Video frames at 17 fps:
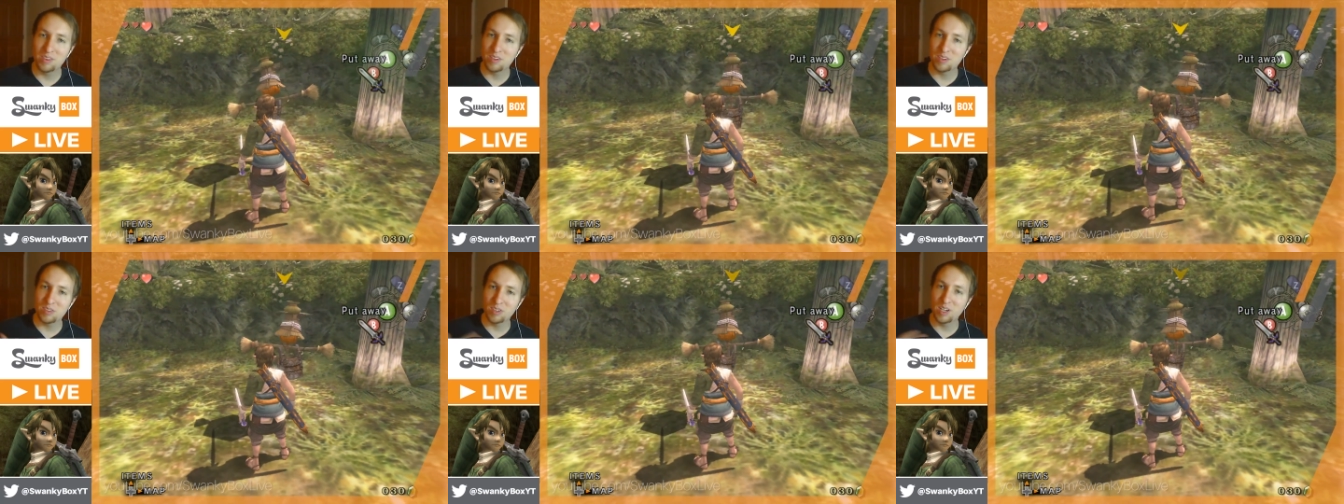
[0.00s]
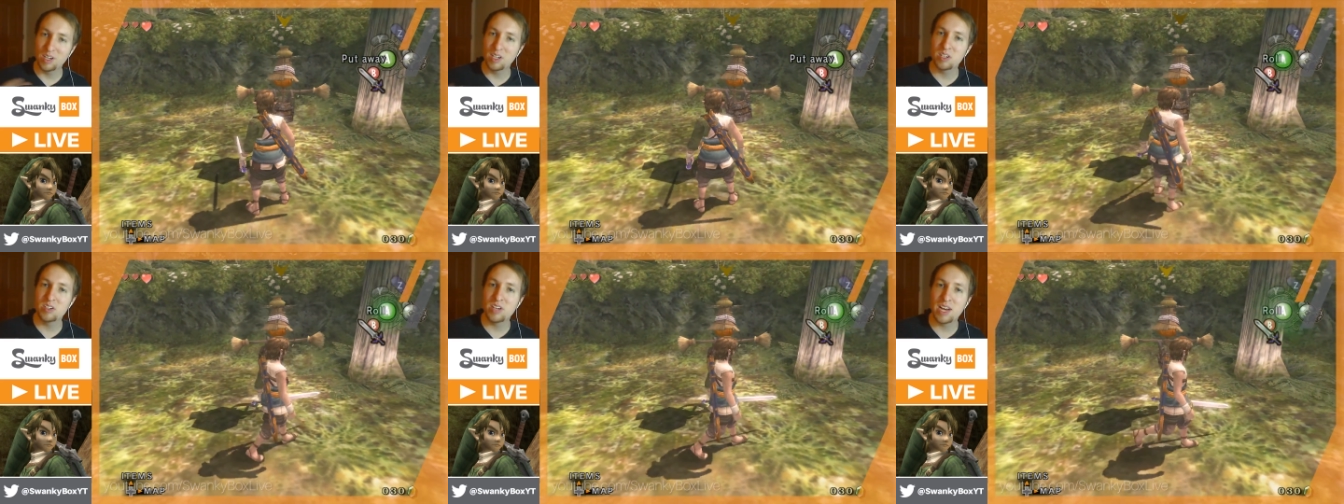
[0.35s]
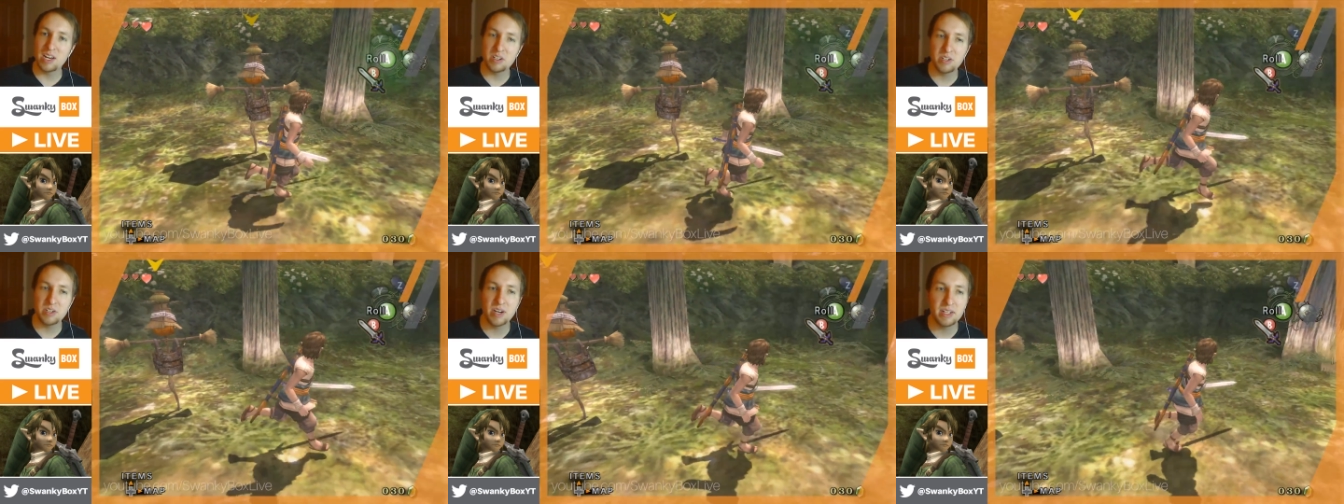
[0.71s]

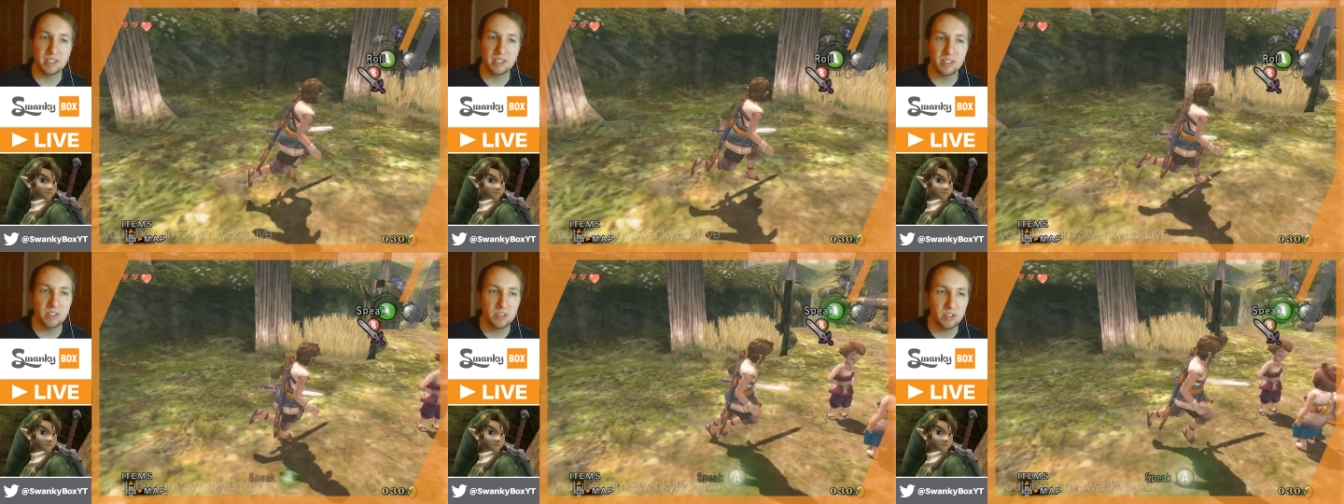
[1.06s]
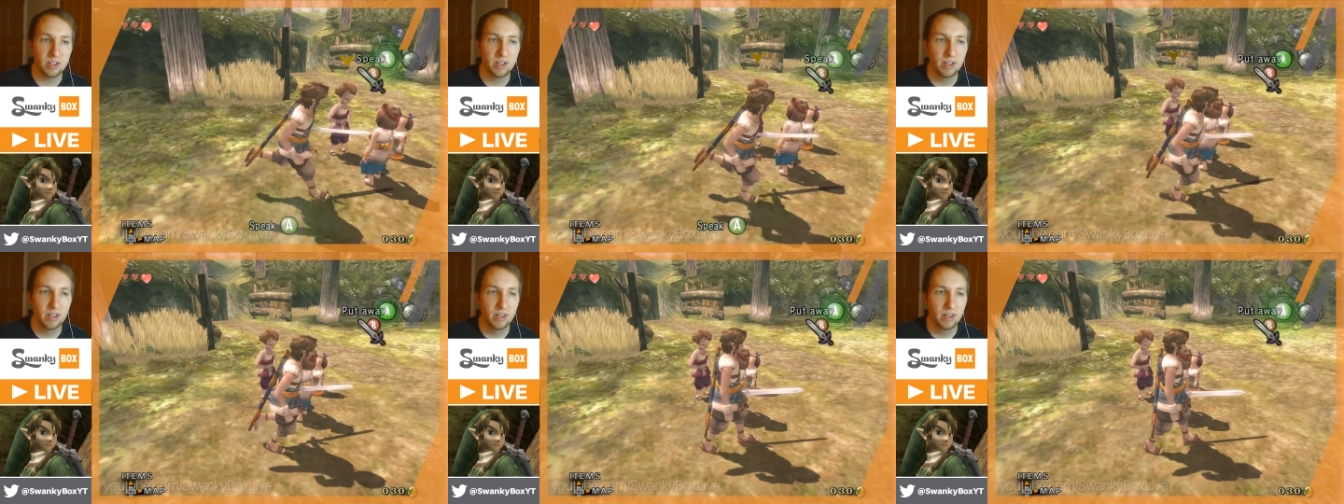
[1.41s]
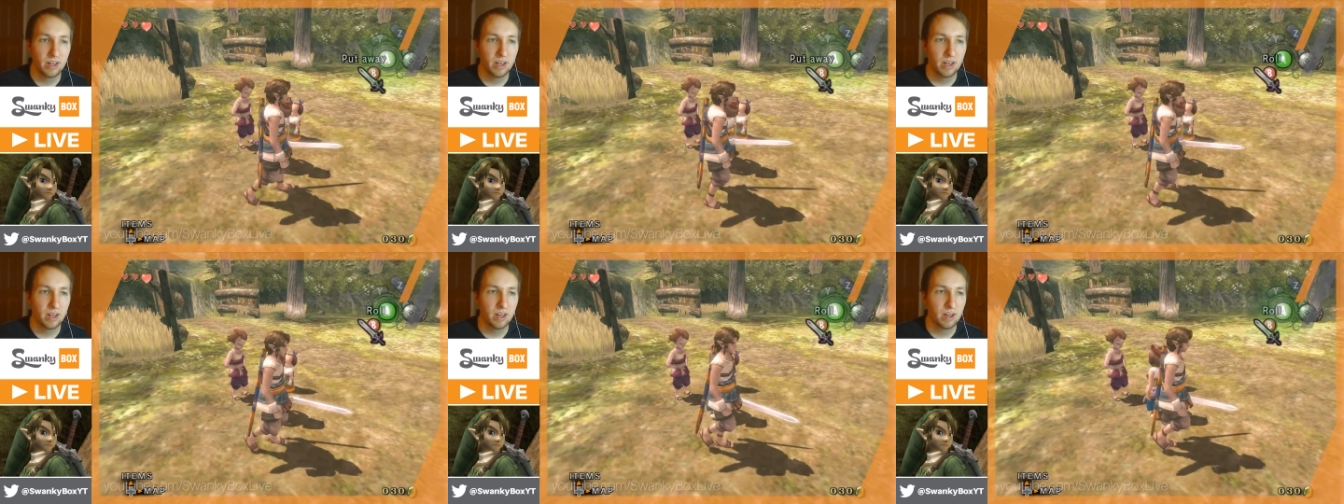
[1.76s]
slingshot challenge
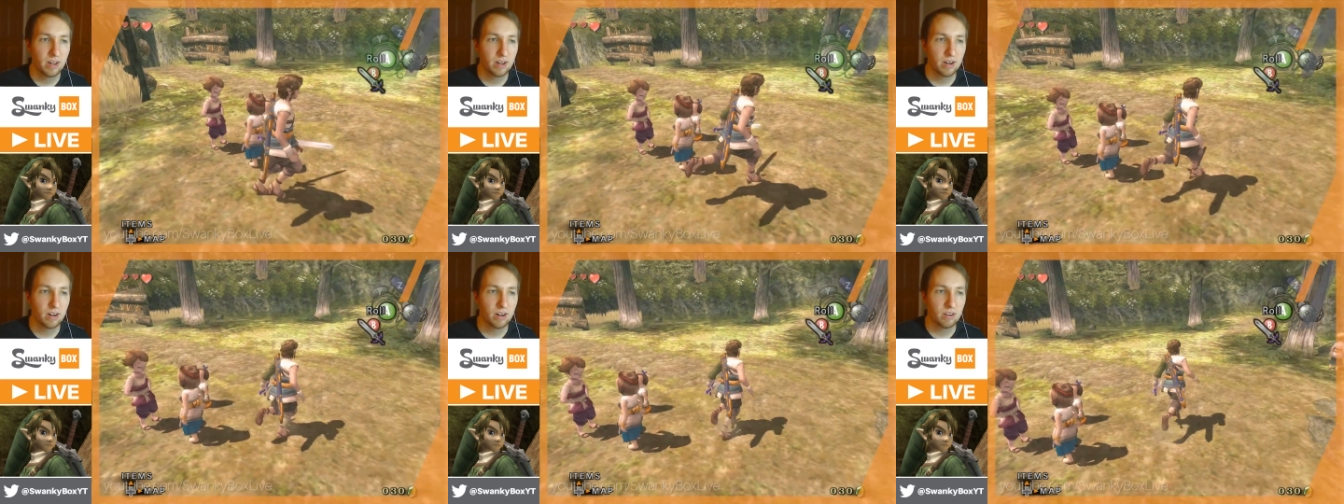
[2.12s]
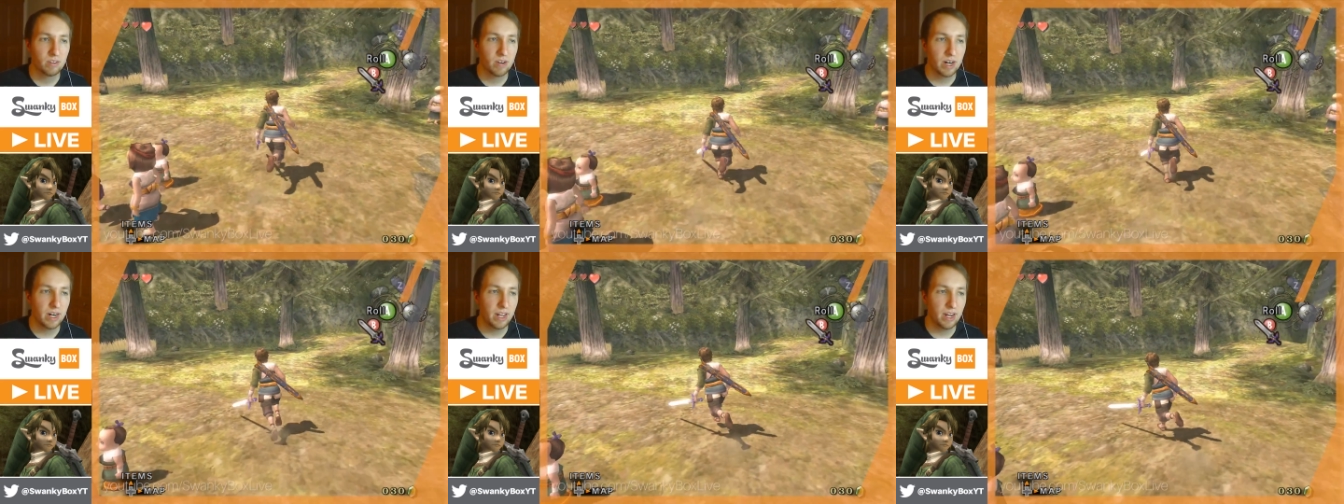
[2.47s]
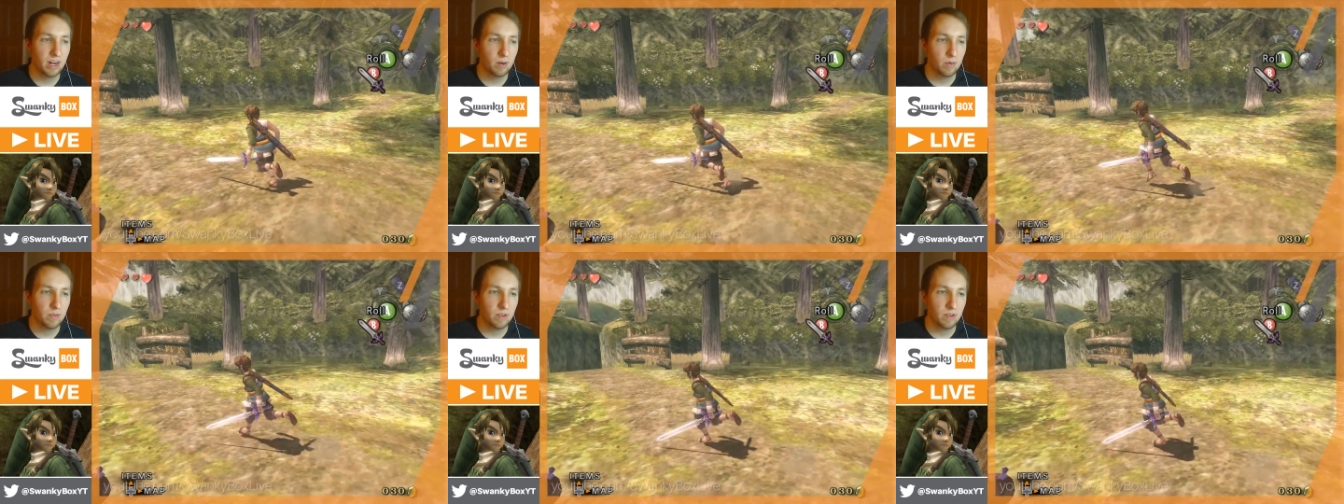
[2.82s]
right
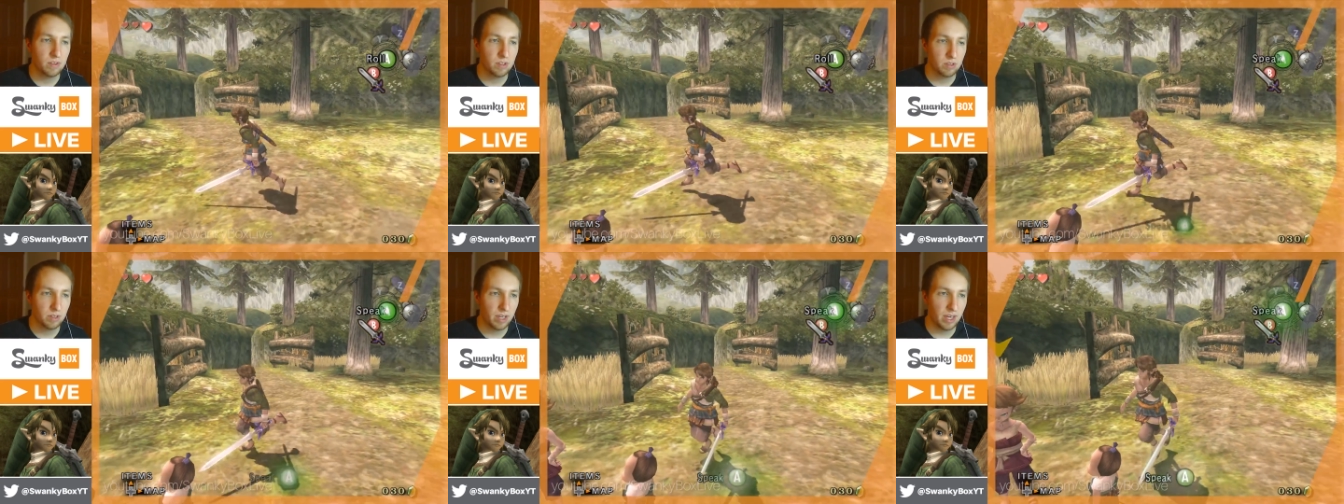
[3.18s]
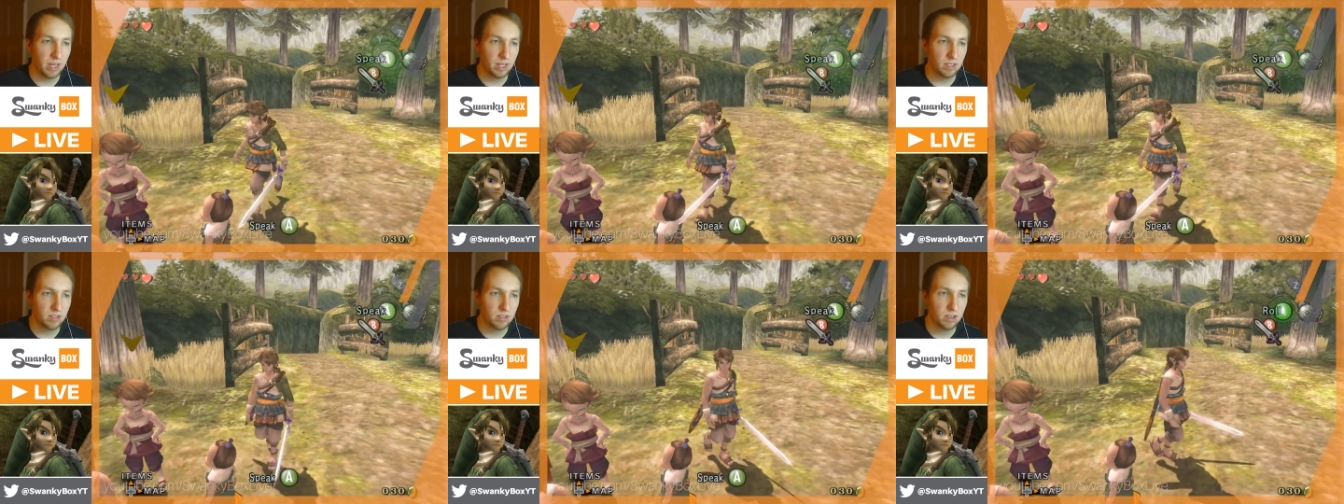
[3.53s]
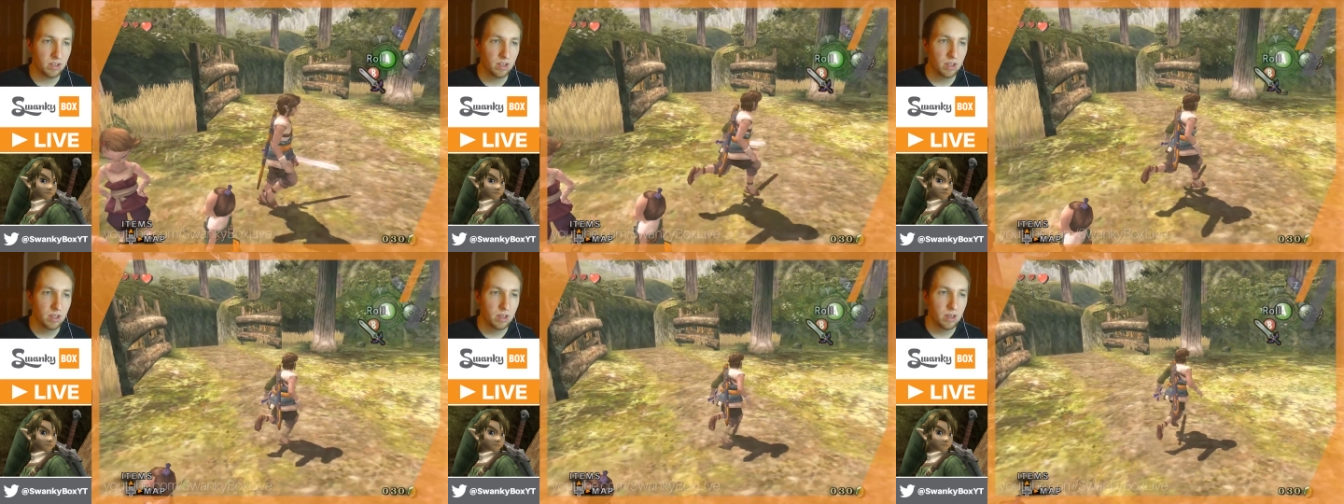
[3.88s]
here with these little kids.